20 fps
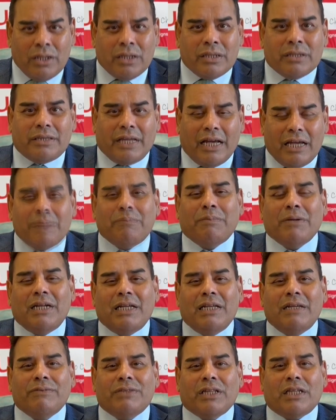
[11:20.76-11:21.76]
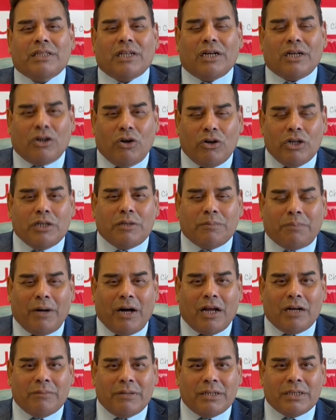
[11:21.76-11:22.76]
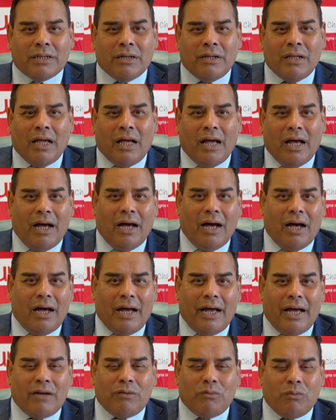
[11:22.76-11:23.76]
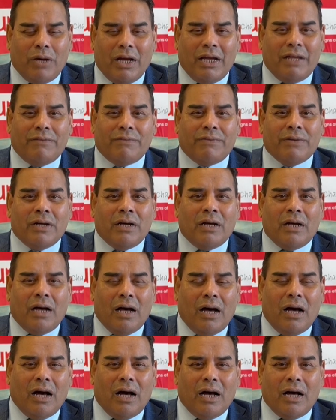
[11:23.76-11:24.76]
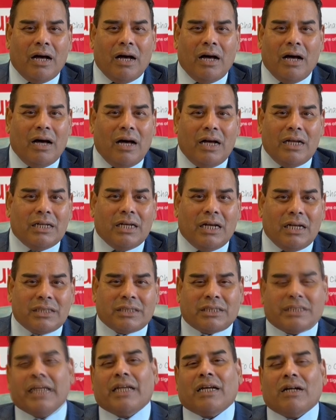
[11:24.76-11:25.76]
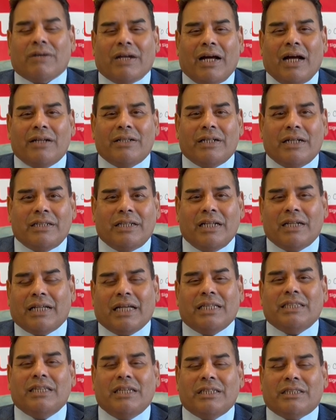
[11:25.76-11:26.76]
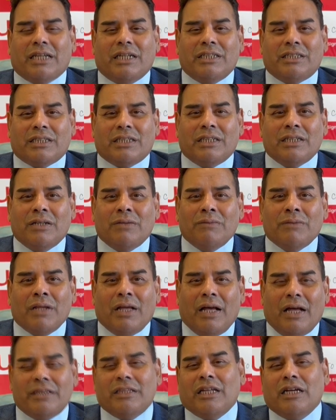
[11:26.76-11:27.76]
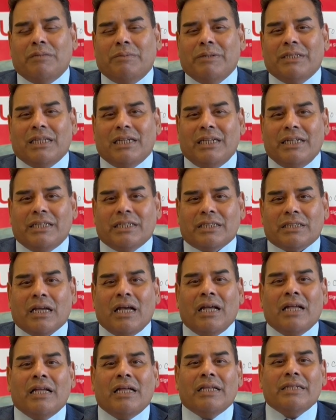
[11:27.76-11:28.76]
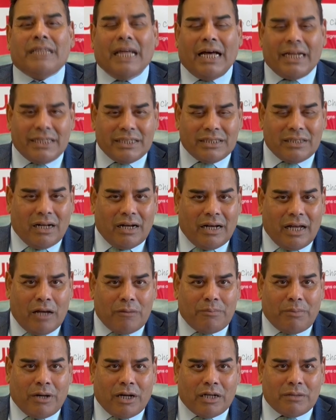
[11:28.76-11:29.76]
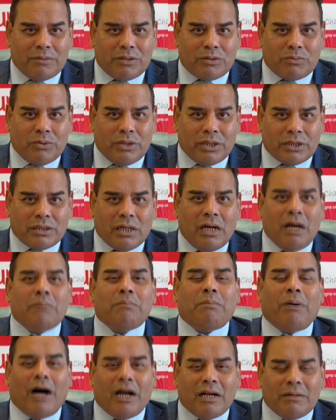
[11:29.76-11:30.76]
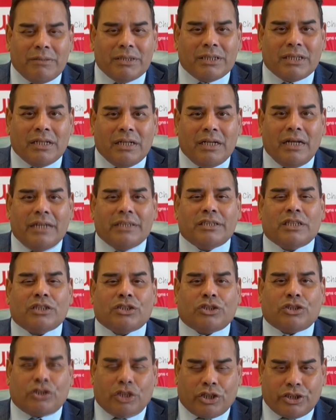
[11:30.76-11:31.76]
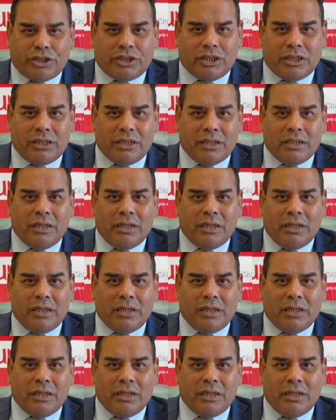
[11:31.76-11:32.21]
They believe that they'll go into Parliament and wave a stick around and they'll get the attention and they'll be the leaders. That is not how Parliament works. Parliament is a structured